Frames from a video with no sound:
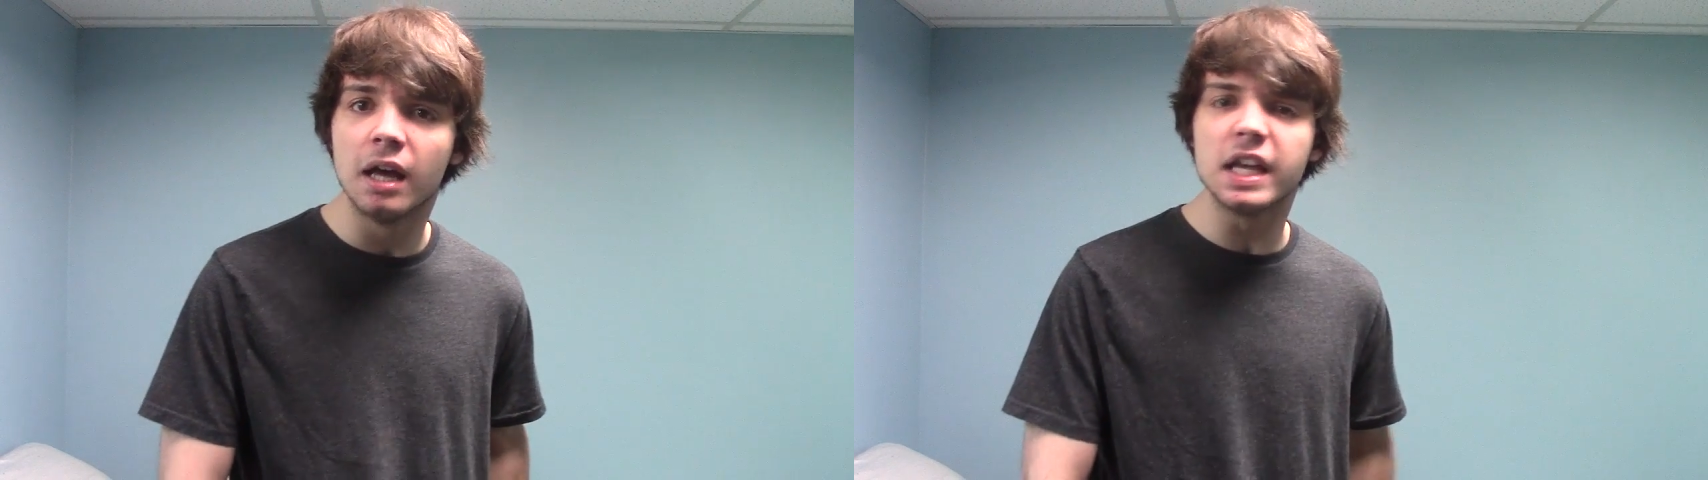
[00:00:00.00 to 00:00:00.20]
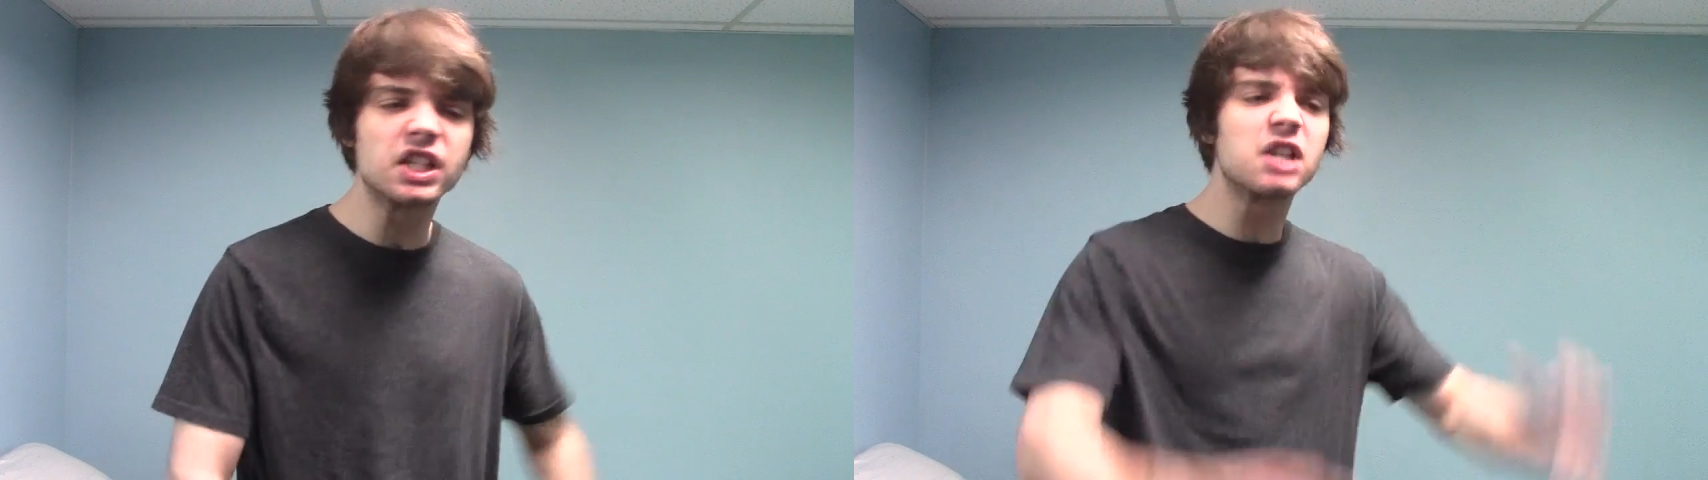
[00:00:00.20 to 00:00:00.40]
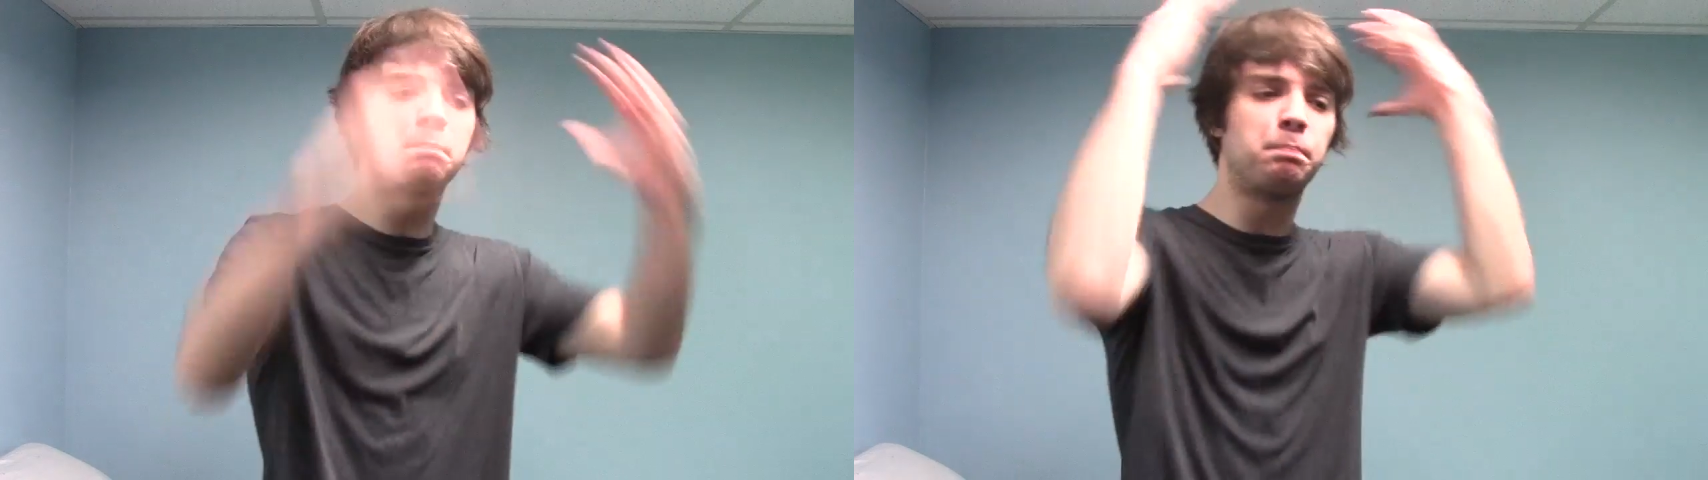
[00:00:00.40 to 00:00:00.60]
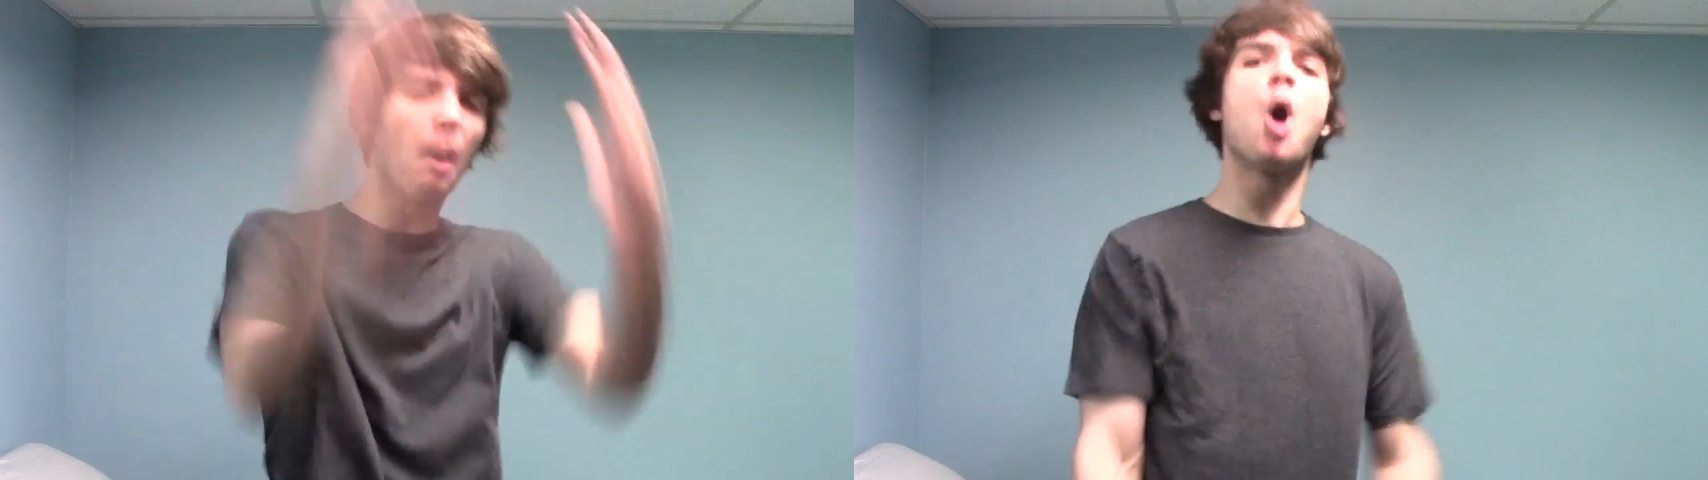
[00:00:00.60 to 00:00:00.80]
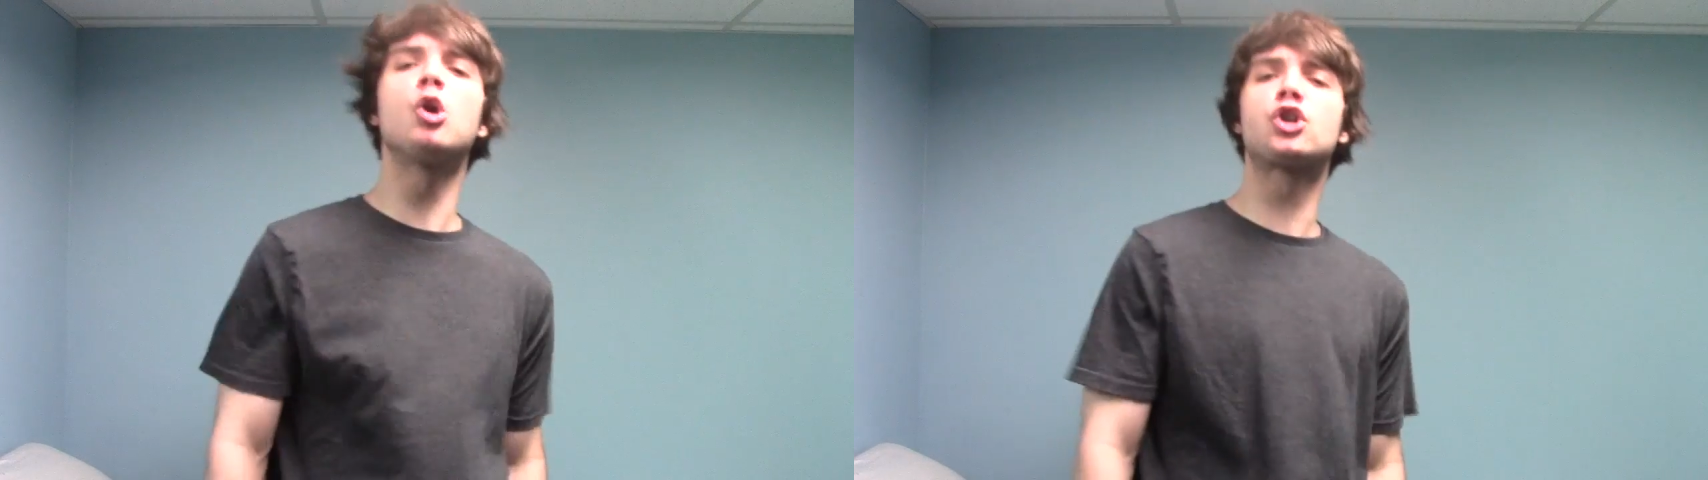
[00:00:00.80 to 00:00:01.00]
This is
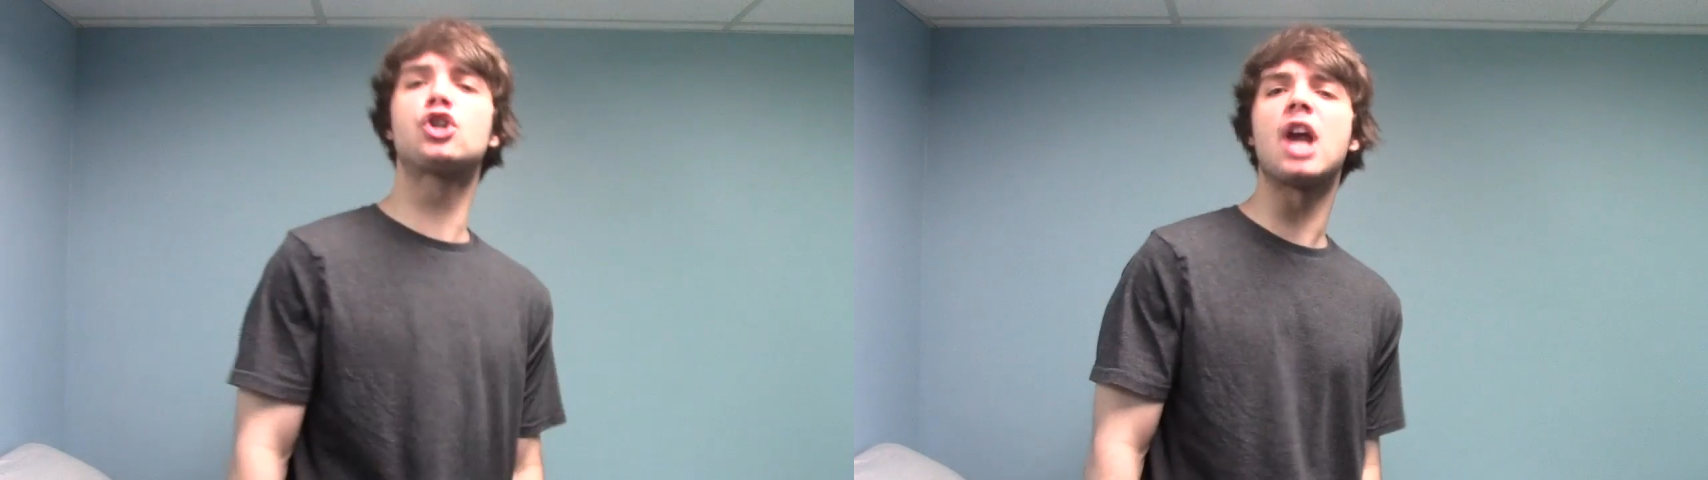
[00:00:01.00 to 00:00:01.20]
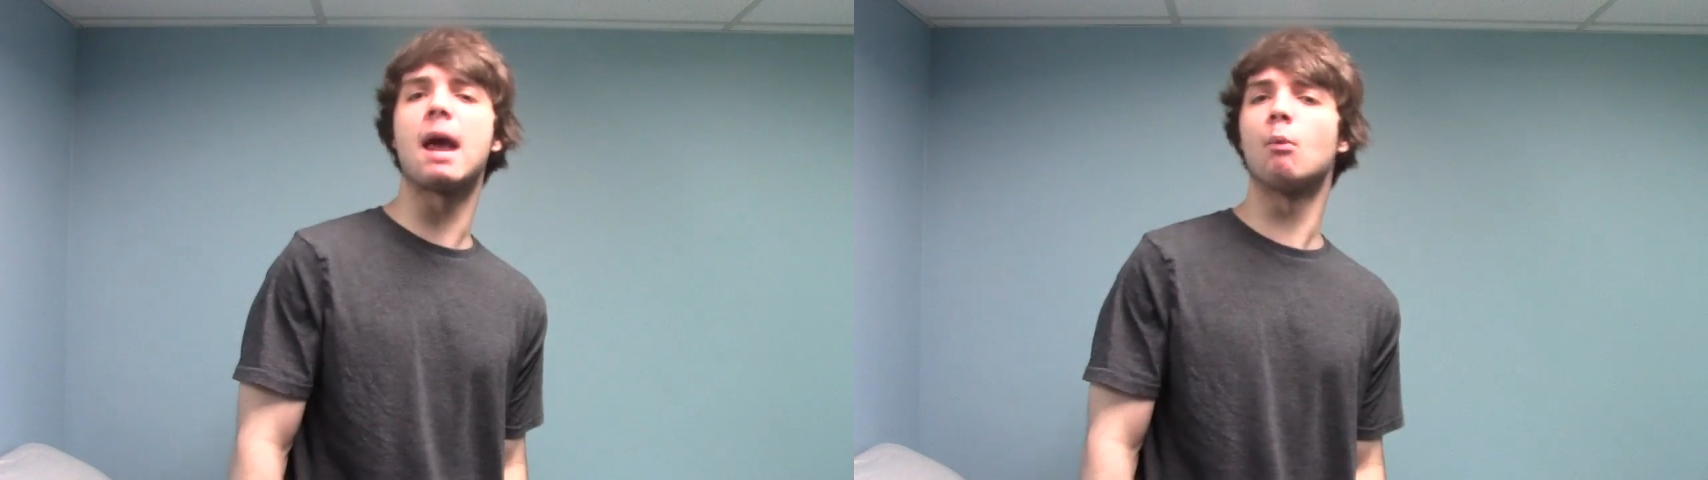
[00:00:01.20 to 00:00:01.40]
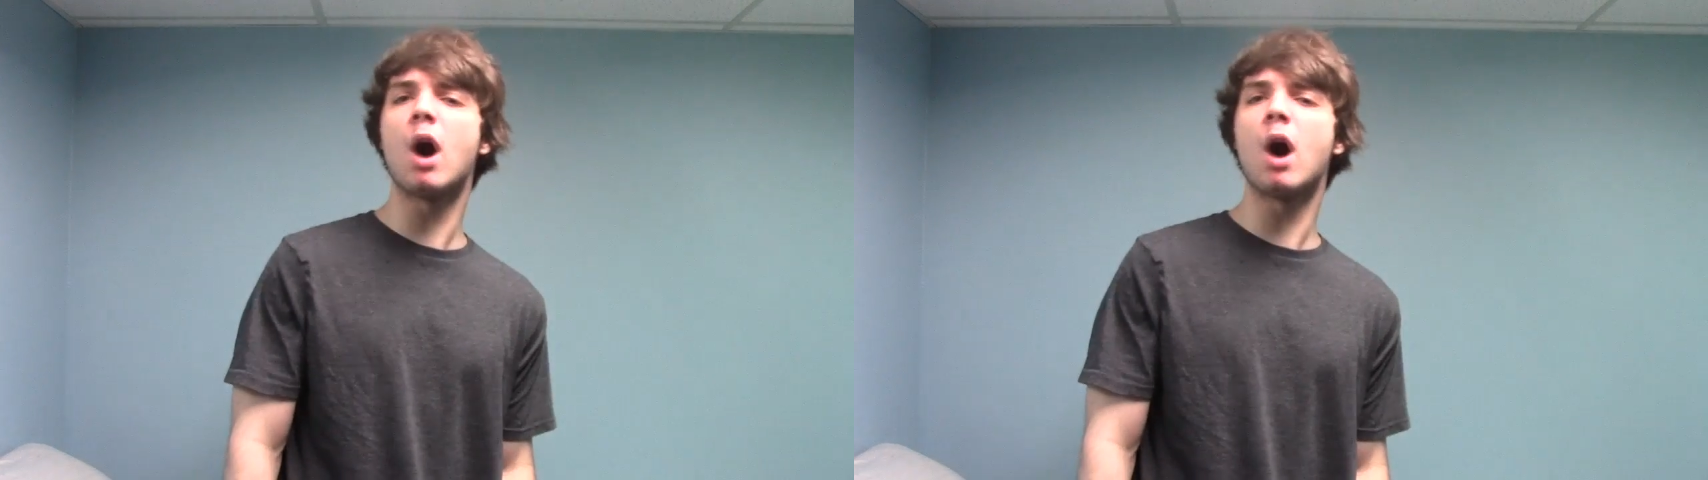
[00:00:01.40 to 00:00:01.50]
bullshit!